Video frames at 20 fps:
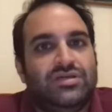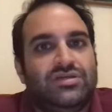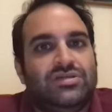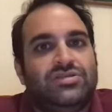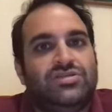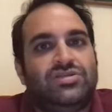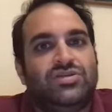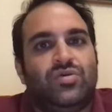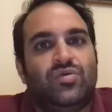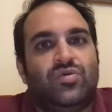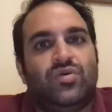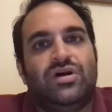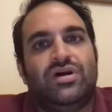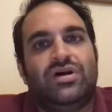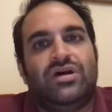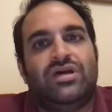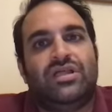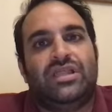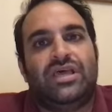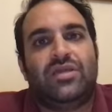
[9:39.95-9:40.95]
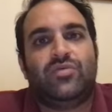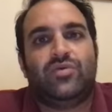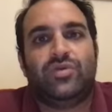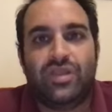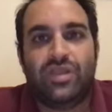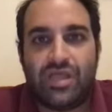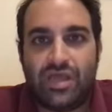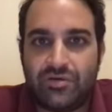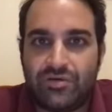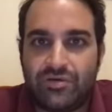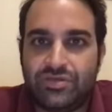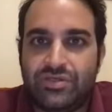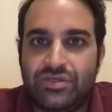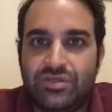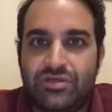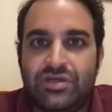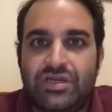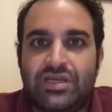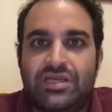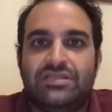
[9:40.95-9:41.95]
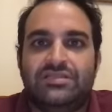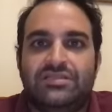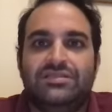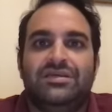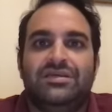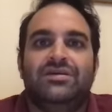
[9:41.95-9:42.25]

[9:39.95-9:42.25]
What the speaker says: So that would allow you to look at